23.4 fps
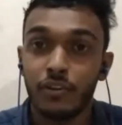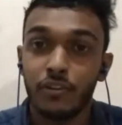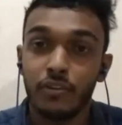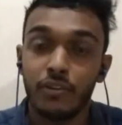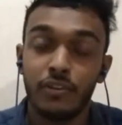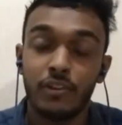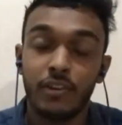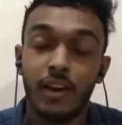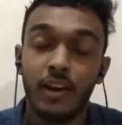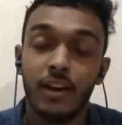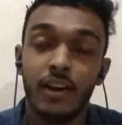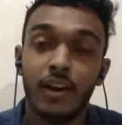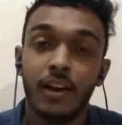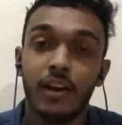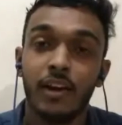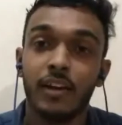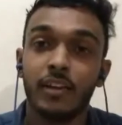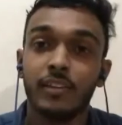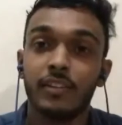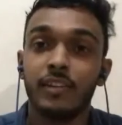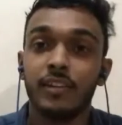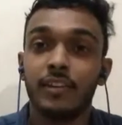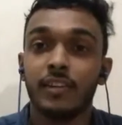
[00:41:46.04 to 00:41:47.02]
yeah,
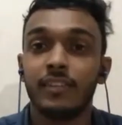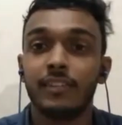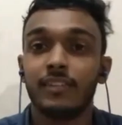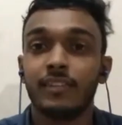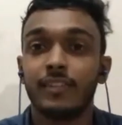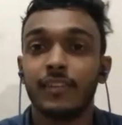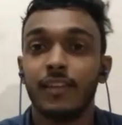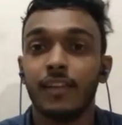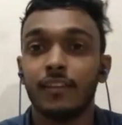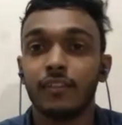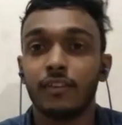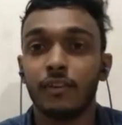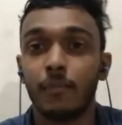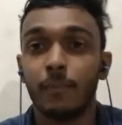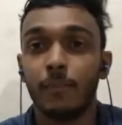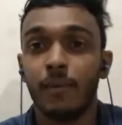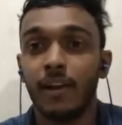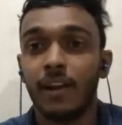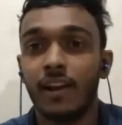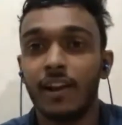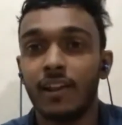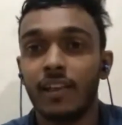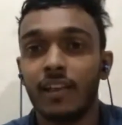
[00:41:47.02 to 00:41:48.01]
there is some
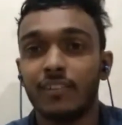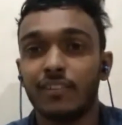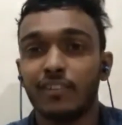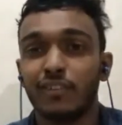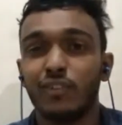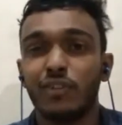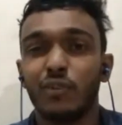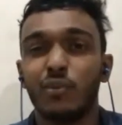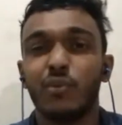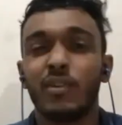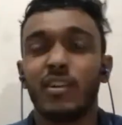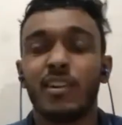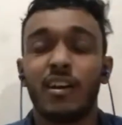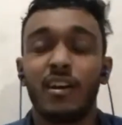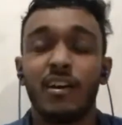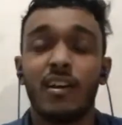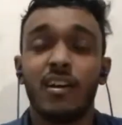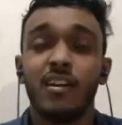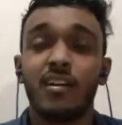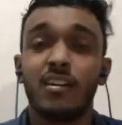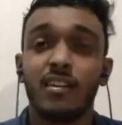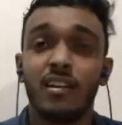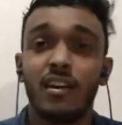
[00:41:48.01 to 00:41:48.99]
areas you
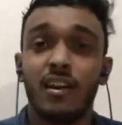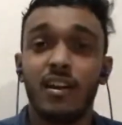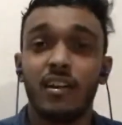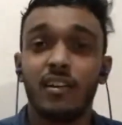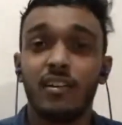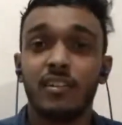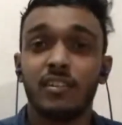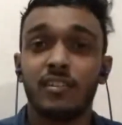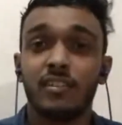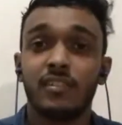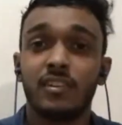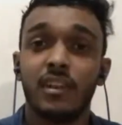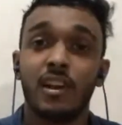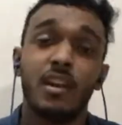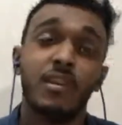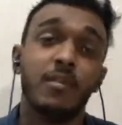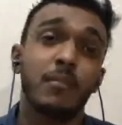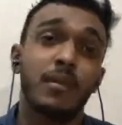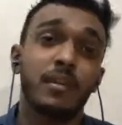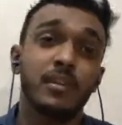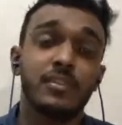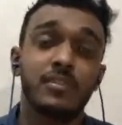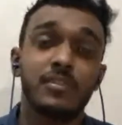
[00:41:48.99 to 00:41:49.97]
can't
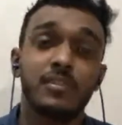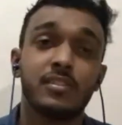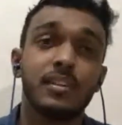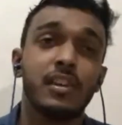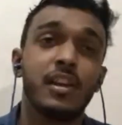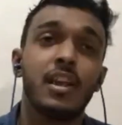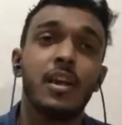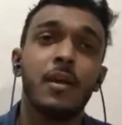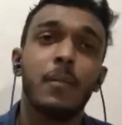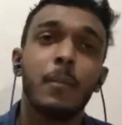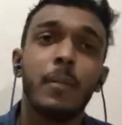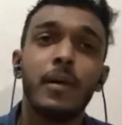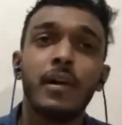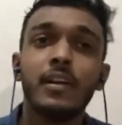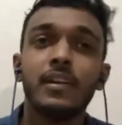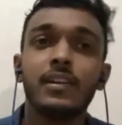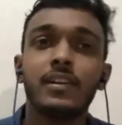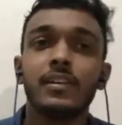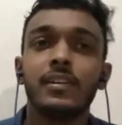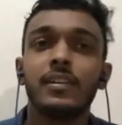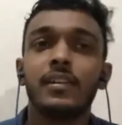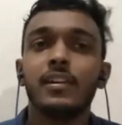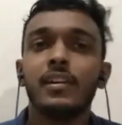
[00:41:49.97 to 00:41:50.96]
understand much,
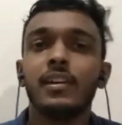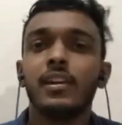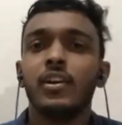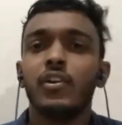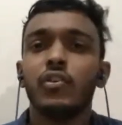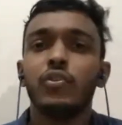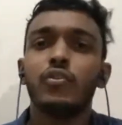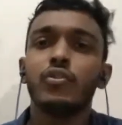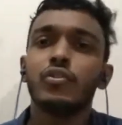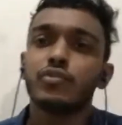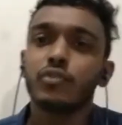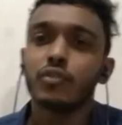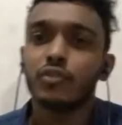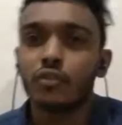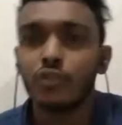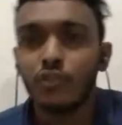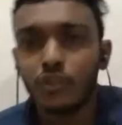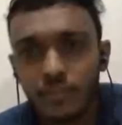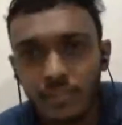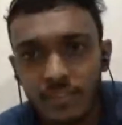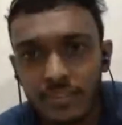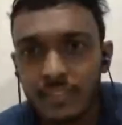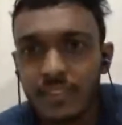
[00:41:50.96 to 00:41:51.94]
but you should
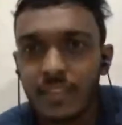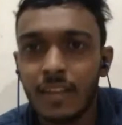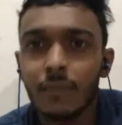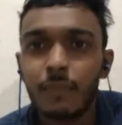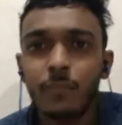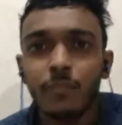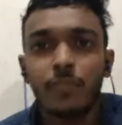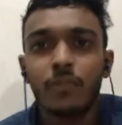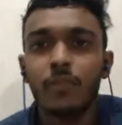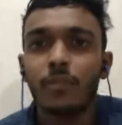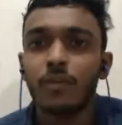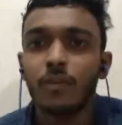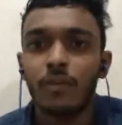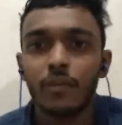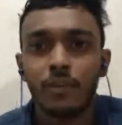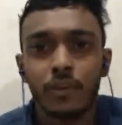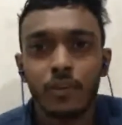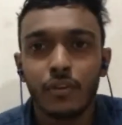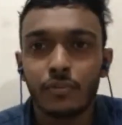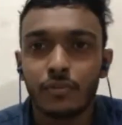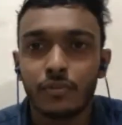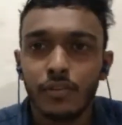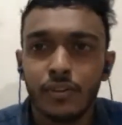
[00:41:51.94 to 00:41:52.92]
not skip all
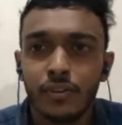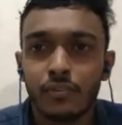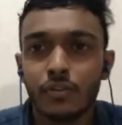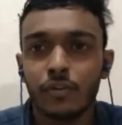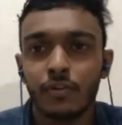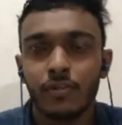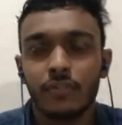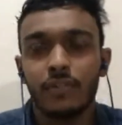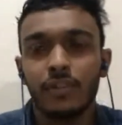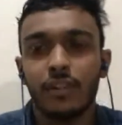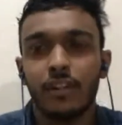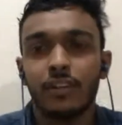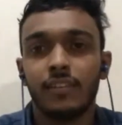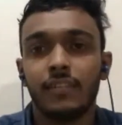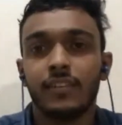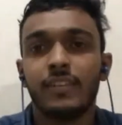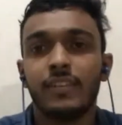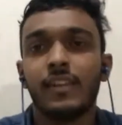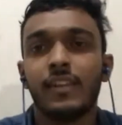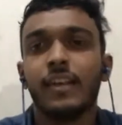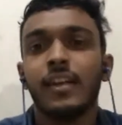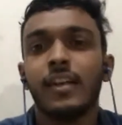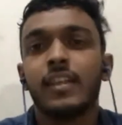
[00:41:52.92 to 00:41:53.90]
of these questions.